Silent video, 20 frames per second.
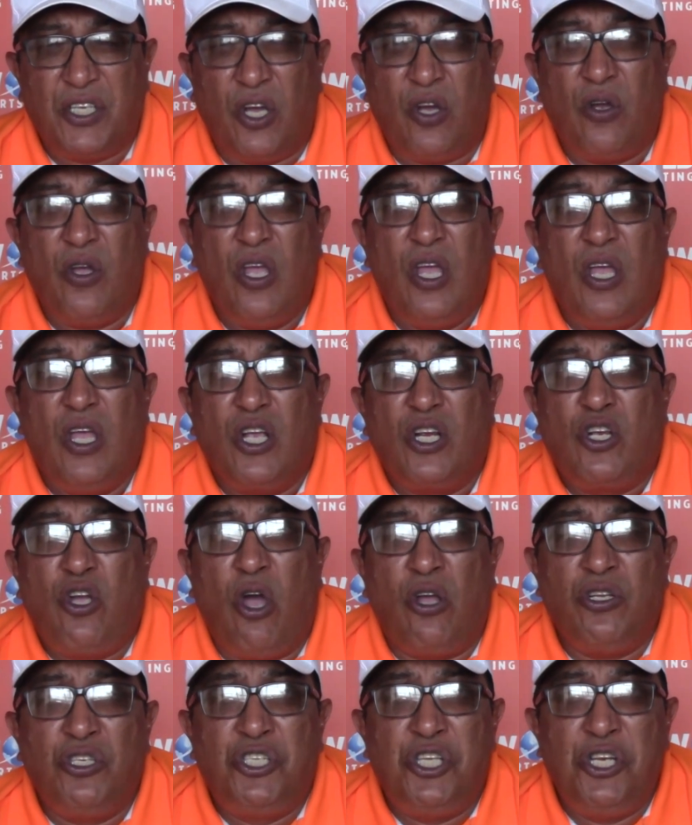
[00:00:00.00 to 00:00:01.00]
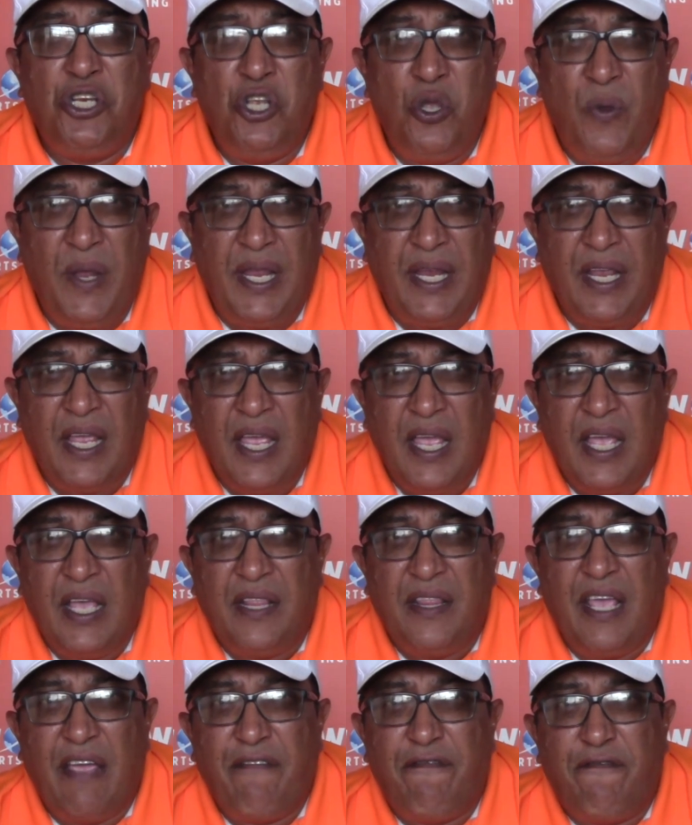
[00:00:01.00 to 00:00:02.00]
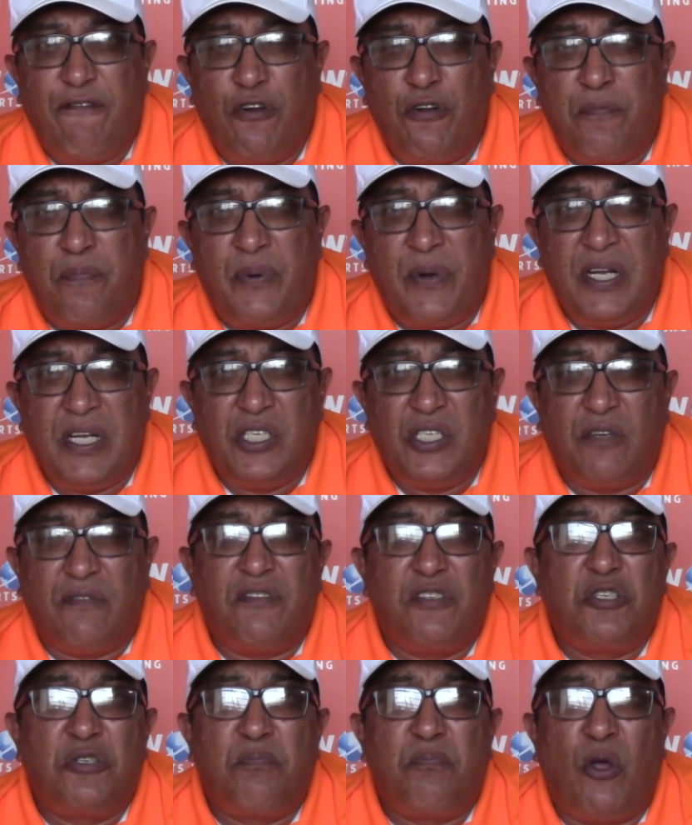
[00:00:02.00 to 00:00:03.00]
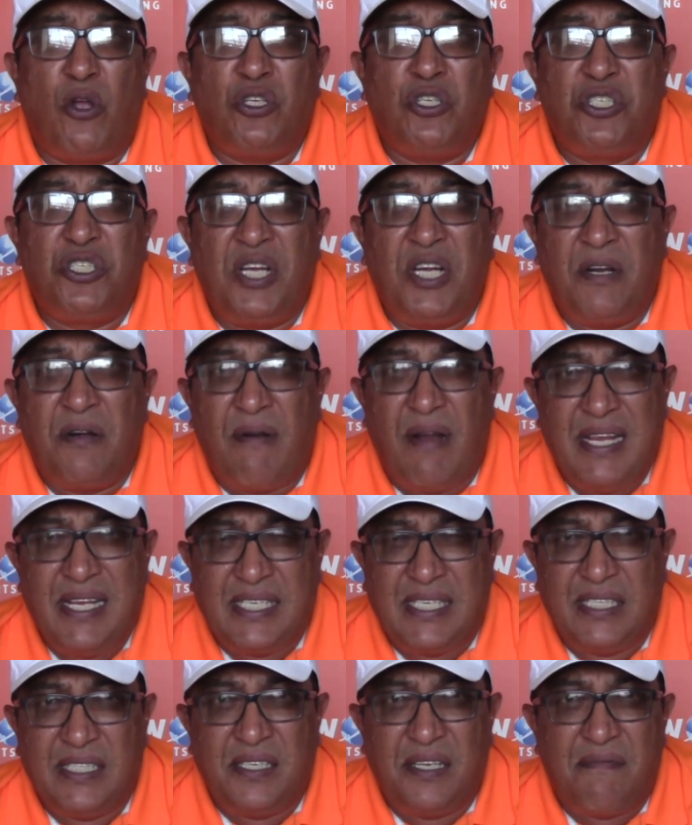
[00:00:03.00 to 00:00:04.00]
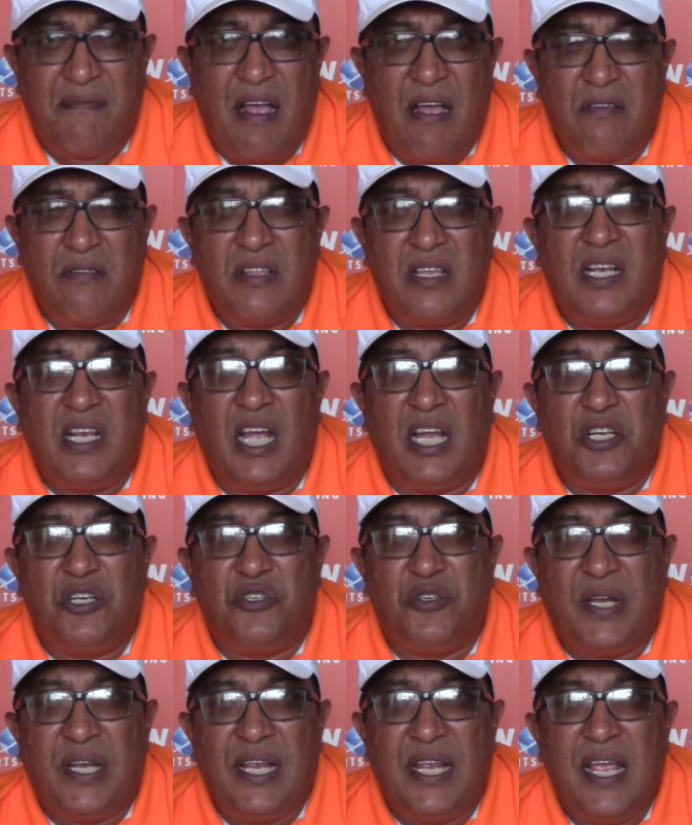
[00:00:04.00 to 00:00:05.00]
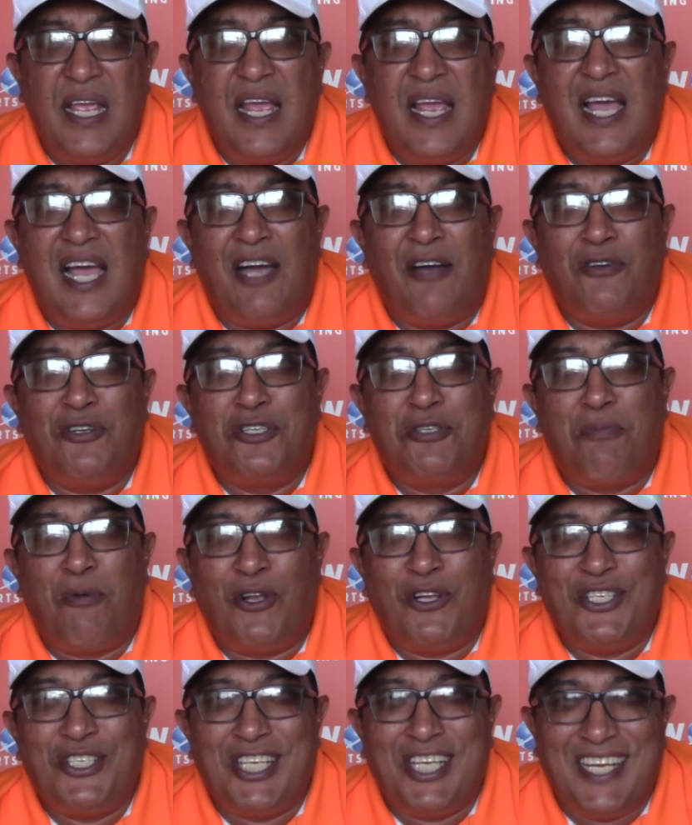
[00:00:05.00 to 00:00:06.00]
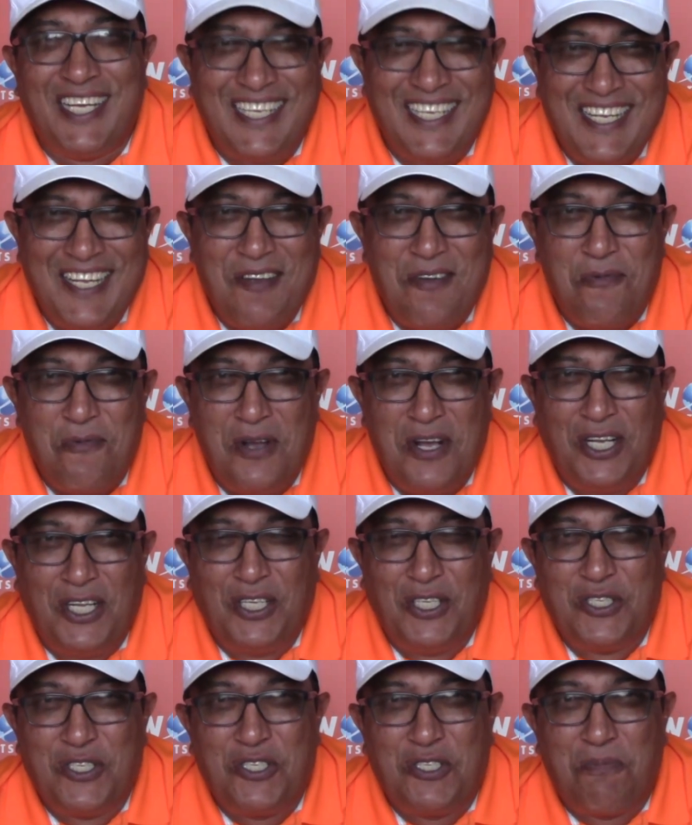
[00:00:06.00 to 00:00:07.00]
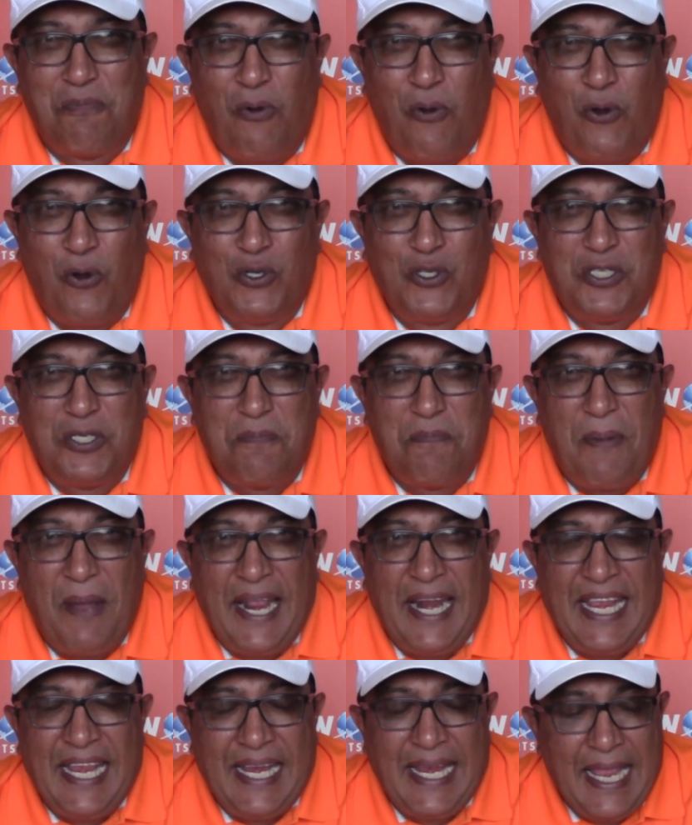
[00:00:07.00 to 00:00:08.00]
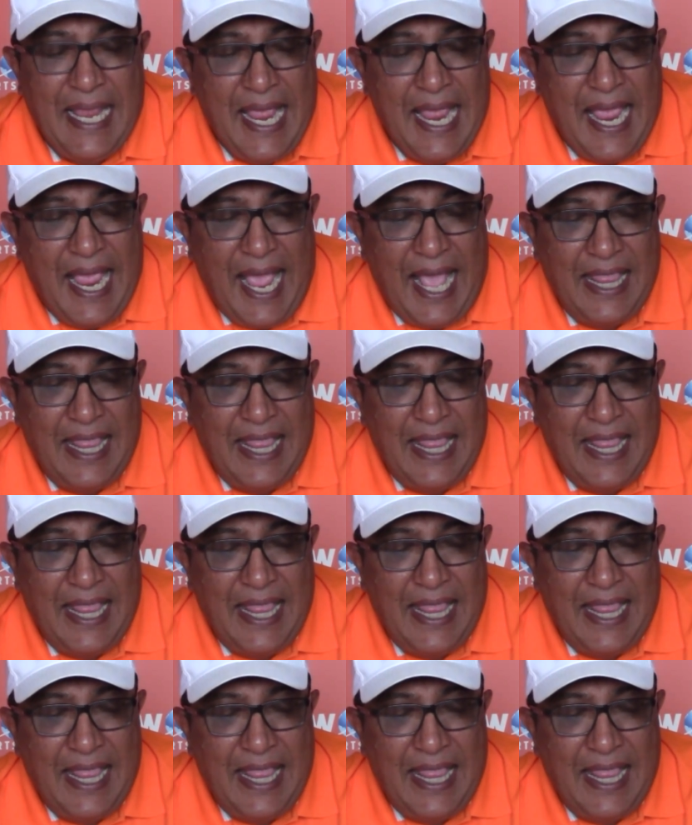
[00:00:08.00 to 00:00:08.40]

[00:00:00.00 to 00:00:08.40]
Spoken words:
So continuing their footprint of sponsoring races around the country, our sponsor World Sports Betting.